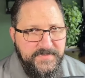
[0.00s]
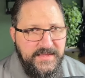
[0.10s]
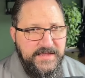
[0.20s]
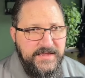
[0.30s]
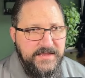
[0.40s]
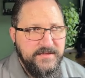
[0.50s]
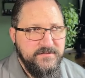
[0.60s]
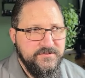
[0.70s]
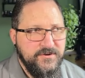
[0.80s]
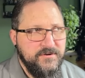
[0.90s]

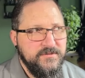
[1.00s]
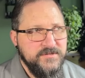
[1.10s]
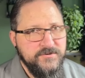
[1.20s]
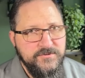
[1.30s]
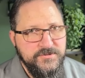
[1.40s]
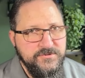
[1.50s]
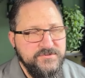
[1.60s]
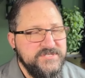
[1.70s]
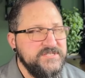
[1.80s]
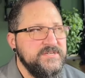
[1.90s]
and they're a little
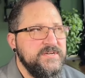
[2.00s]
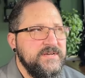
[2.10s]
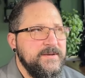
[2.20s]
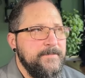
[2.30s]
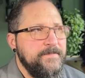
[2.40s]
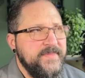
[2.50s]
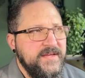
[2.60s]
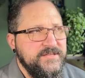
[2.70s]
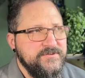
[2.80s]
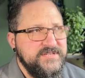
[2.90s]
loose,
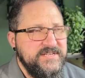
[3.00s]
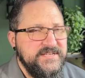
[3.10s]
and you tend to